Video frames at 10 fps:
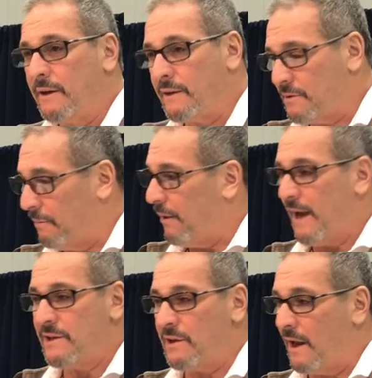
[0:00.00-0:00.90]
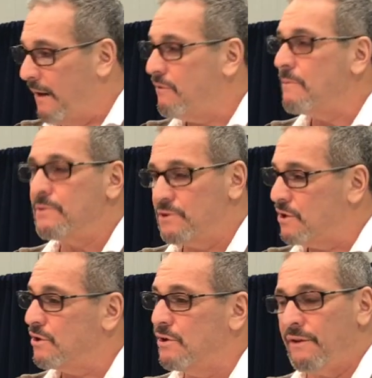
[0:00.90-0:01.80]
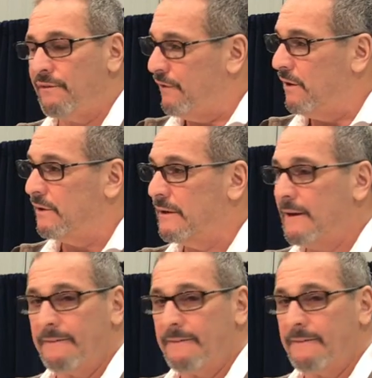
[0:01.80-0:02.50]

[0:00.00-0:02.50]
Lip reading: It applies to every position on the field.